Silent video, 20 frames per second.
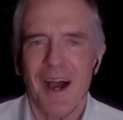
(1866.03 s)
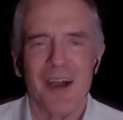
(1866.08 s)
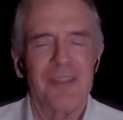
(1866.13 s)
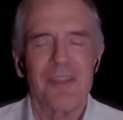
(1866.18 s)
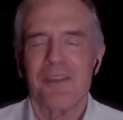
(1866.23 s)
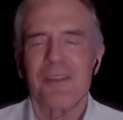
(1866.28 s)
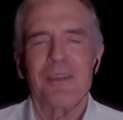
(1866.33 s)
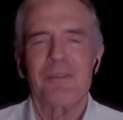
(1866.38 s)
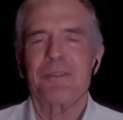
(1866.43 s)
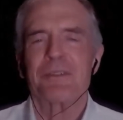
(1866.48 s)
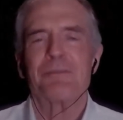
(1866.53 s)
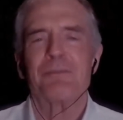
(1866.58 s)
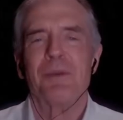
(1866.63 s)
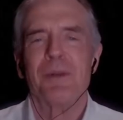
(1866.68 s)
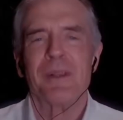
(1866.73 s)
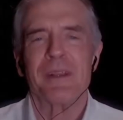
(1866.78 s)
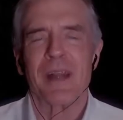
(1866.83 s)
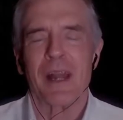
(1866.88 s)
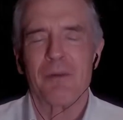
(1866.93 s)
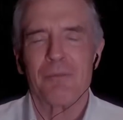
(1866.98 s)
I thought that was
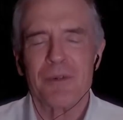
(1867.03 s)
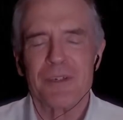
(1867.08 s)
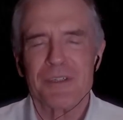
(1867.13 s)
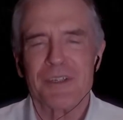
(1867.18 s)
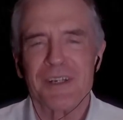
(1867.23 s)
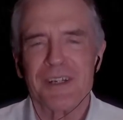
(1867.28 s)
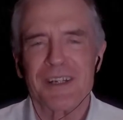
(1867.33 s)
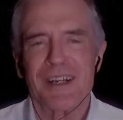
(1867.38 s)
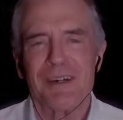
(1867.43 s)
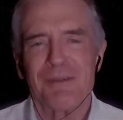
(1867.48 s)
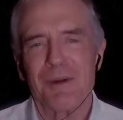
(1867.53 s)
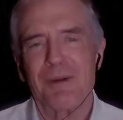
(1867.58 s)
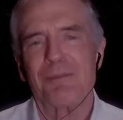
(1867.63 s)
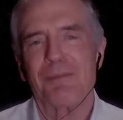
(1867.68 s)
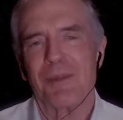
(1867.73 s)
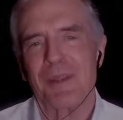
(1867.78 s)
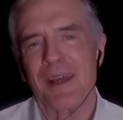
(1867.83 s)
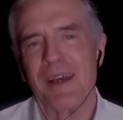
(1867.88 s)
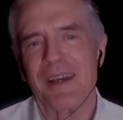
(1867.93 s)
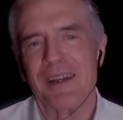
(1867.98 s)
brilliant. I wish I'd come up
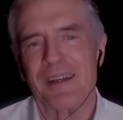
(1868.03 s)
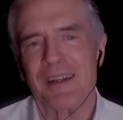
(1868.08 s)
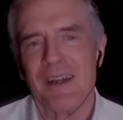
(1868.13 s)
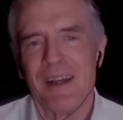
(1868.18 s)
with that.